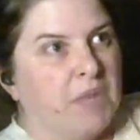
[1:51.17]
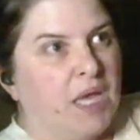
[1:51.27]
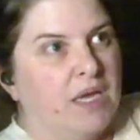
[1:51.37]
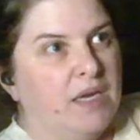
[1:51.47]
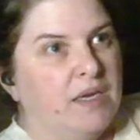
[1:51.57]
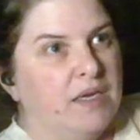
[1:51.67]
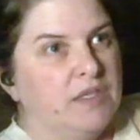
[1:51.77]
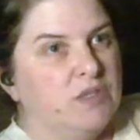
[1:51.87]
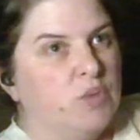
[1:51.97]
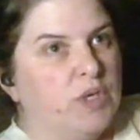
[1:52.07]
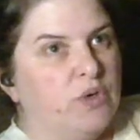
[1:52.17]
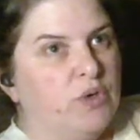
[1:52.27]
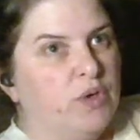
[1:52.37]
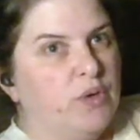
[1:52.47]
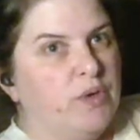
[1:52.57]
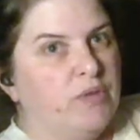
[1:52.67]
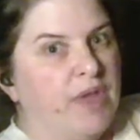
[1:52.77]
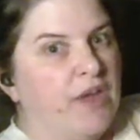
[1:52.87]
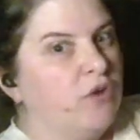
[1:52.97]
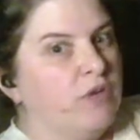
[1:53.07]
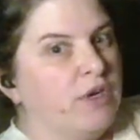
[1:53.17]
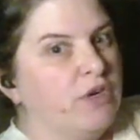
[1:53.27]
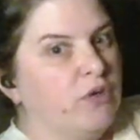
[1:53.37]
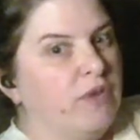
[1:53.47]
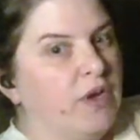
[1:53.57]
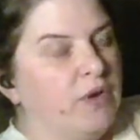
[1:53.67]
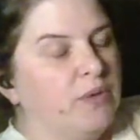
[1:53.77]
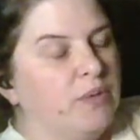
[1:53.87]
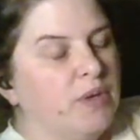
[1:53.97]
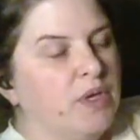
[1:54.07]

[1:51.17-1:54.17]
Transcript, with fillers: And we don't know if they are friend or foe.